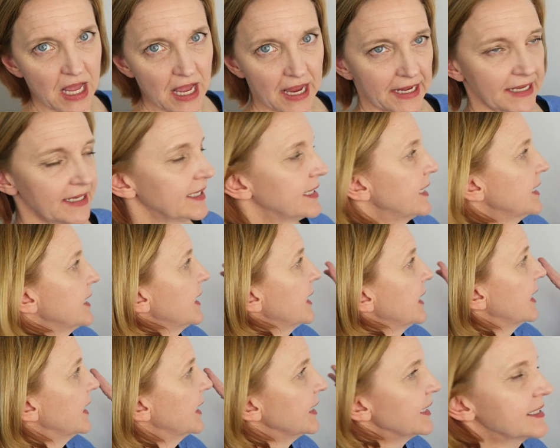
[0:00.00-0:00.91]
line,
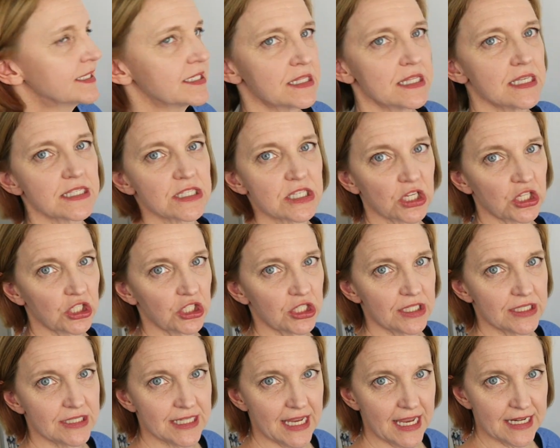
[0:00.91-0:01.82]
is this a
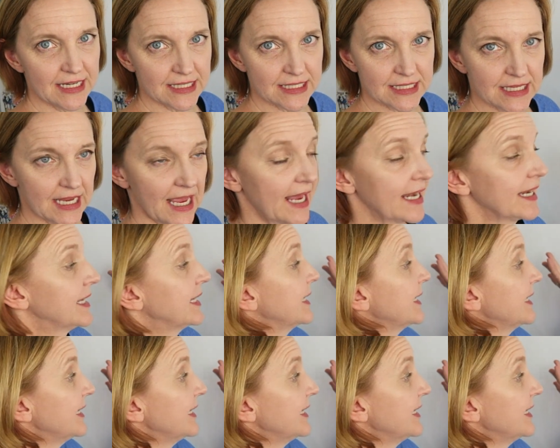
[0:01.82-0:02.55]
good data set?